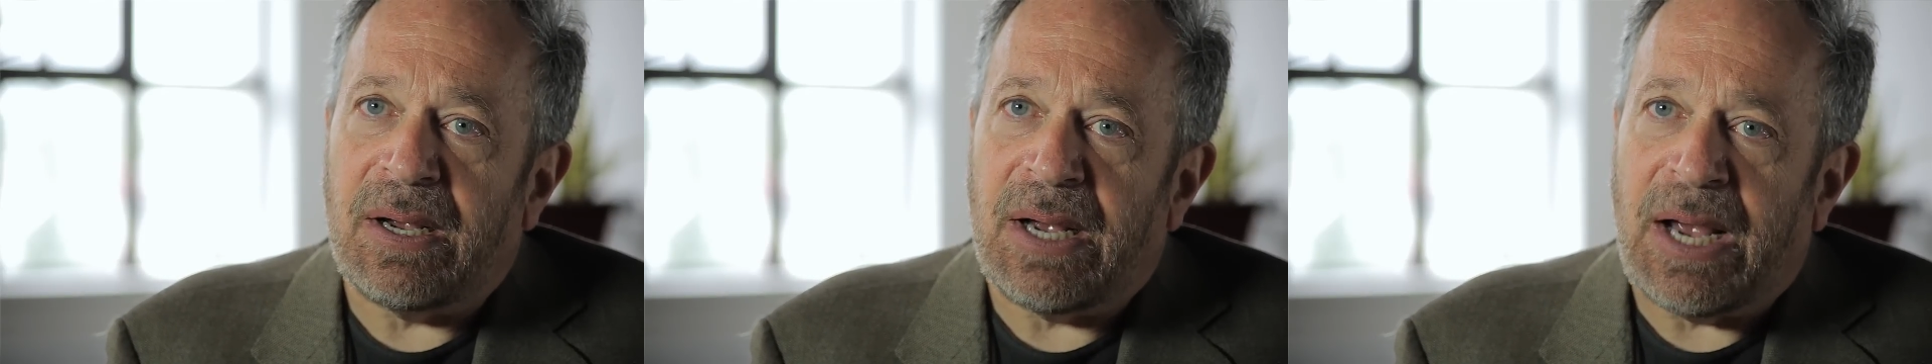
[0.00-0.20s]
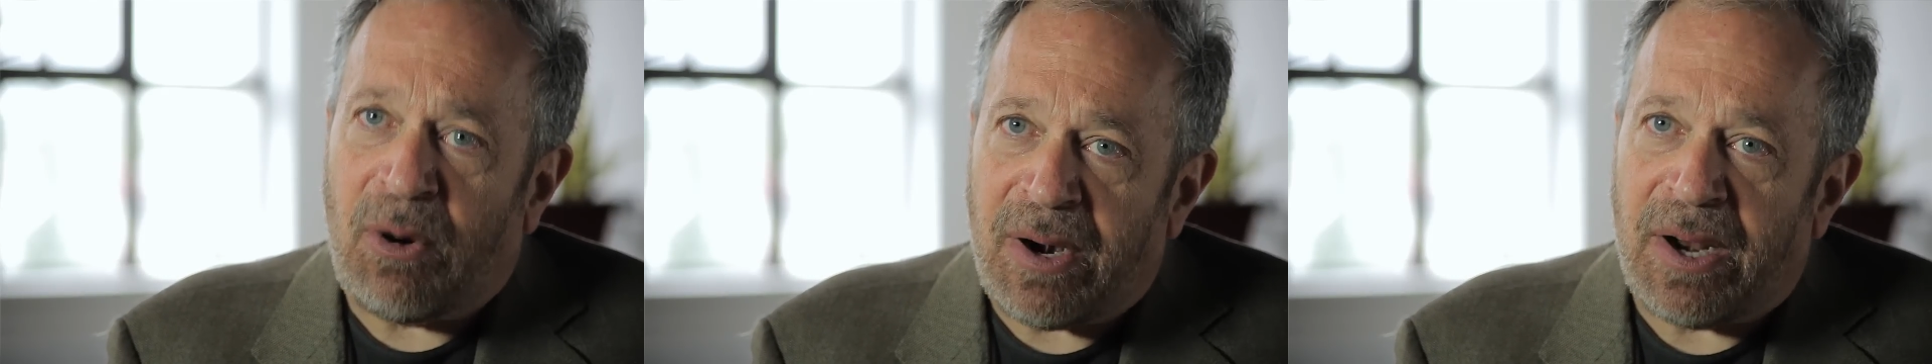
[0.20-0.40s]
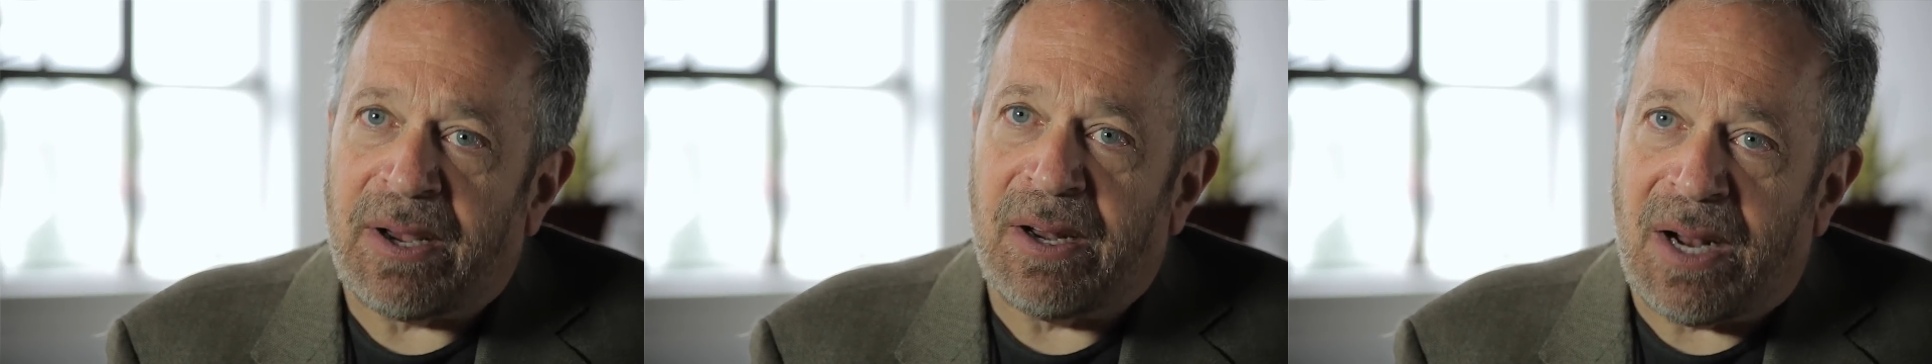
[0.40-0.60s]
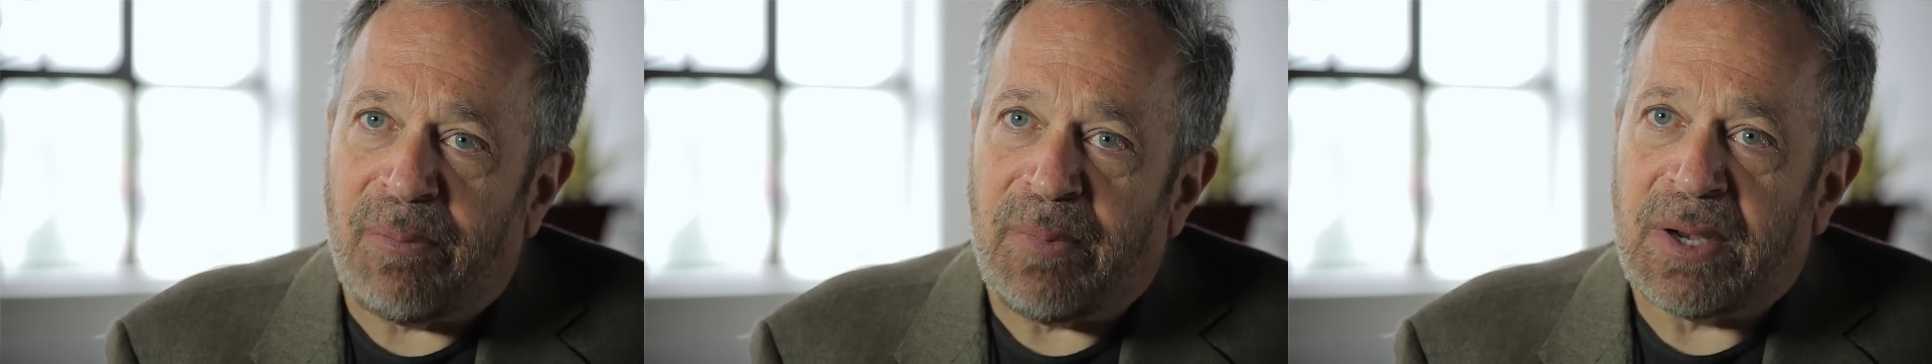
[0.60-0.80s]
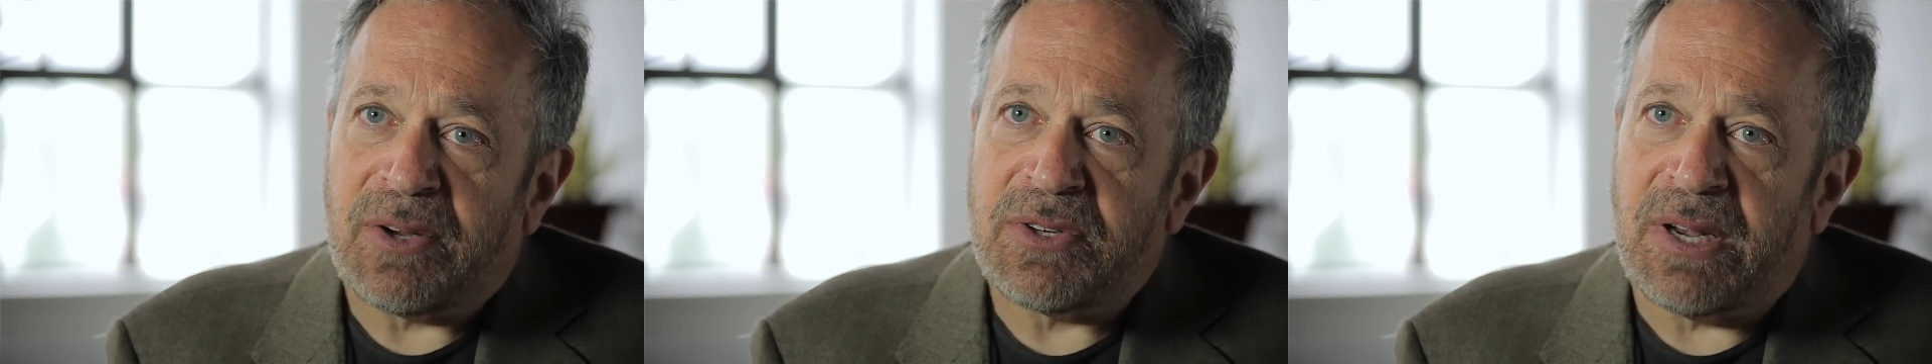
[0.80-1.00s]
our
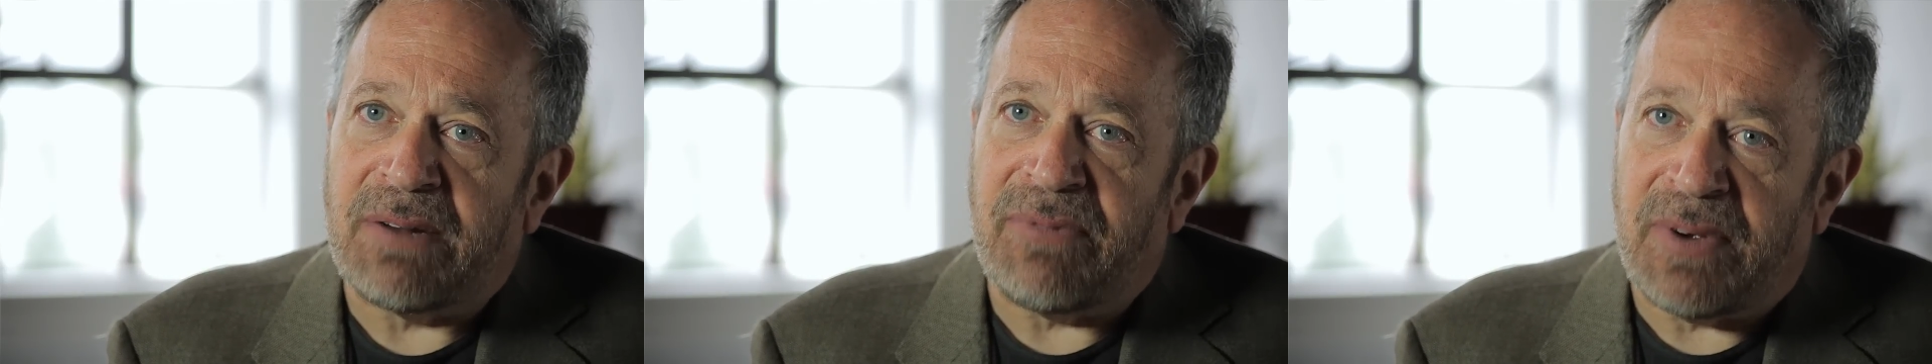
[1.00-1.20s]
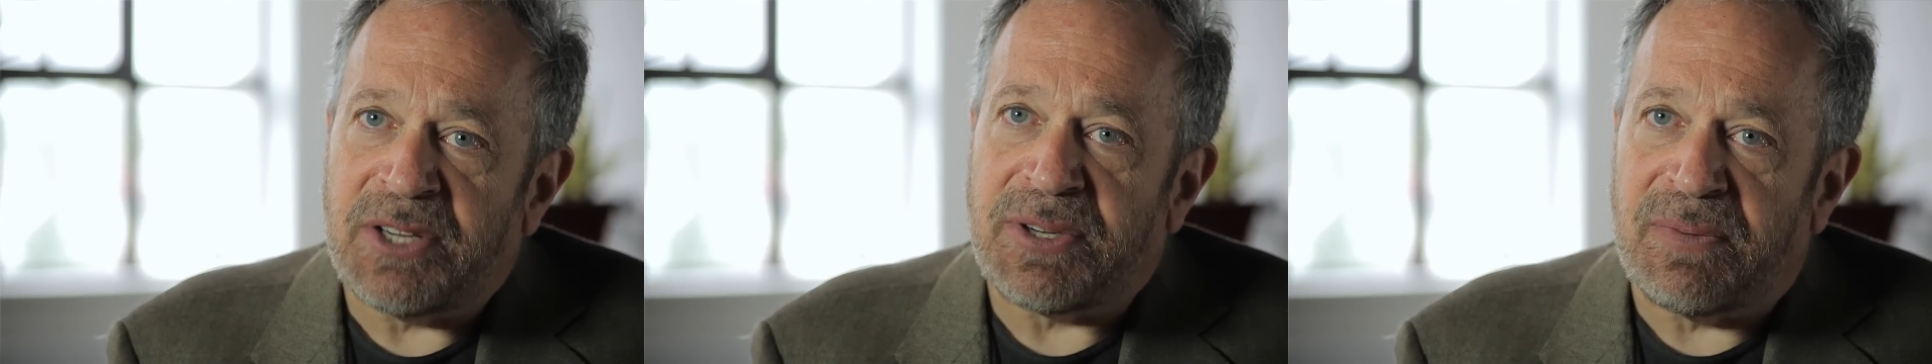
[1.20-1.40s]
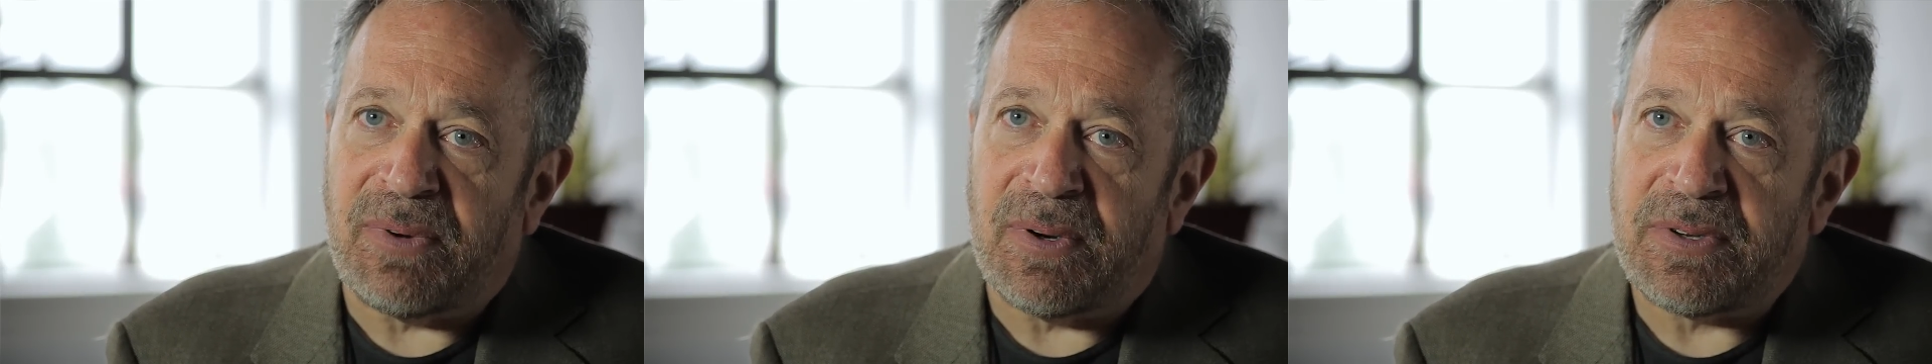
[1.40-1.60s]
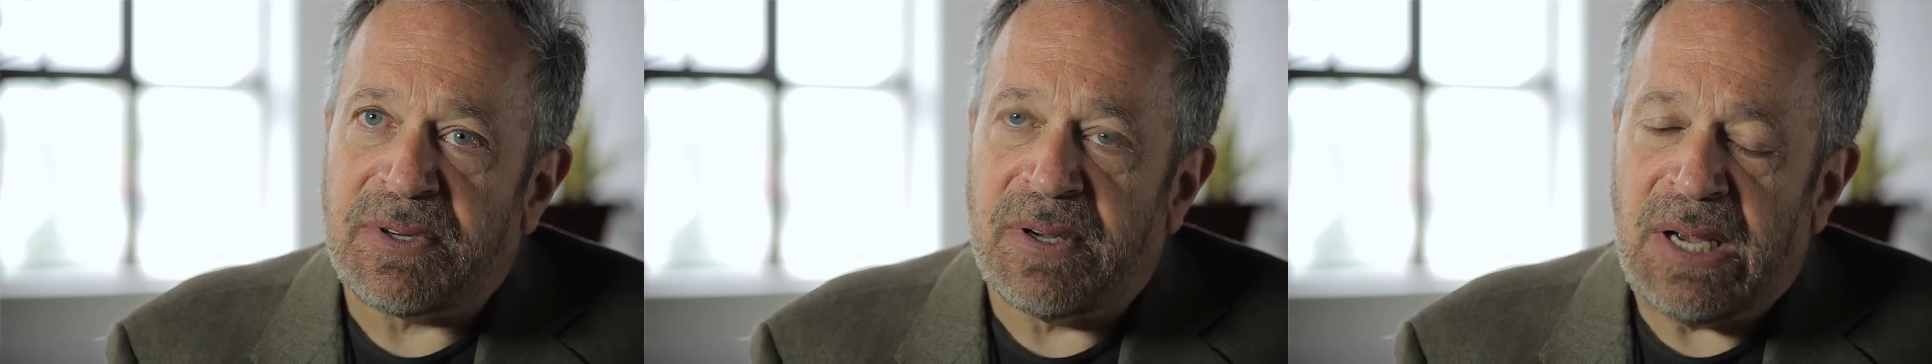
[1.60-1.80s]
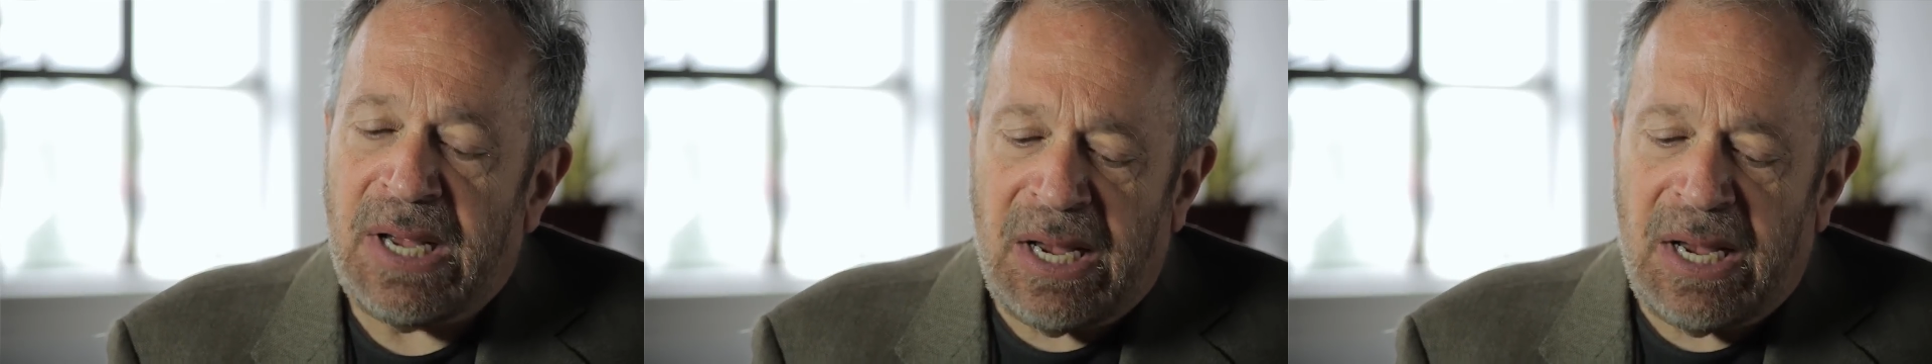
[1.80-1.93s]
economics and vice versa.